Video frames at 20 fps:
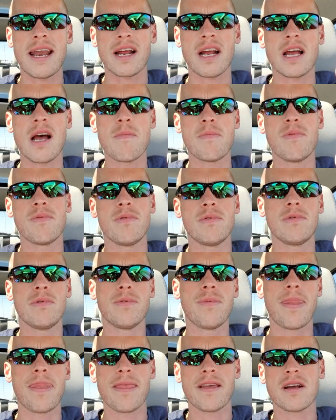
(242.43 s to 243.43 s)
a
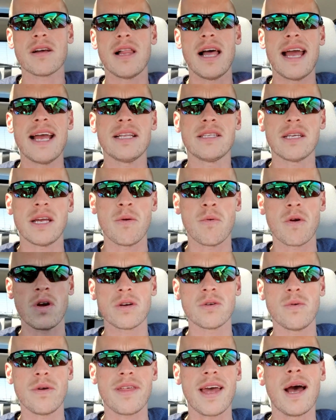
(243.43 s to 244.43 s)
couple clients I
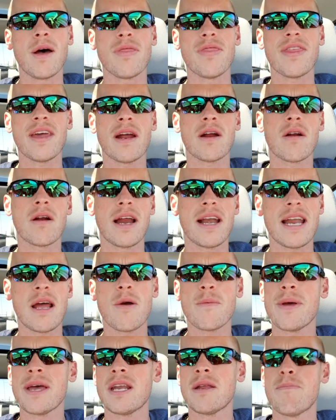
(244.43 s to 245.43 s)
worked with out there, and now
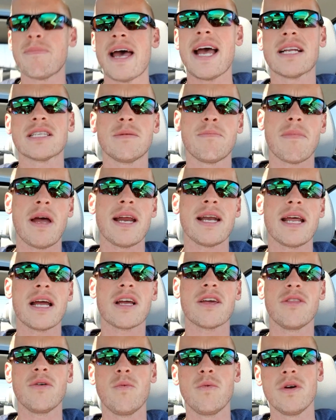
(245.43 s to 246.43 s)
I'm headed back to my
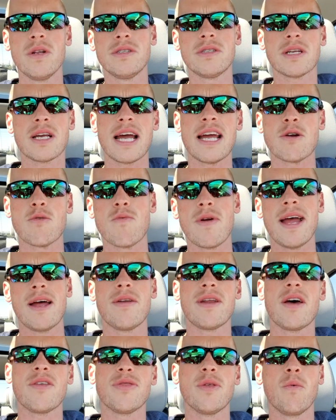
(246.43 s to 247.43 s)
neck of the woods to kind of
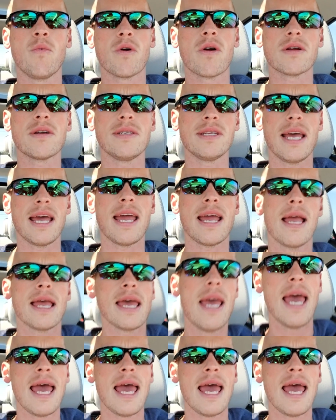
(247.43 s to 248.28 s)
round out the work day.